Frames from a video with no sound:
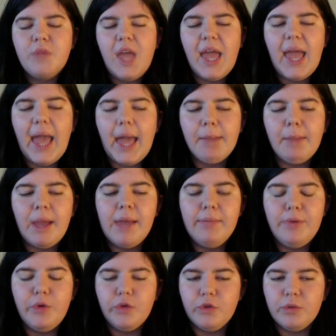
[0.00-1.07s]
and my
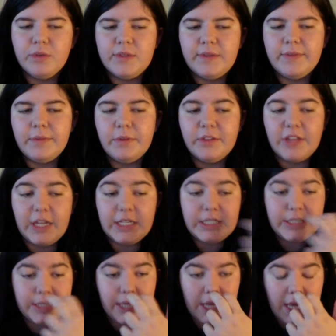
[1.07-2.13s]
abuser was living with
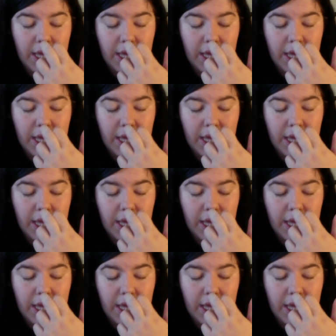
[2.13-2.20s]
us,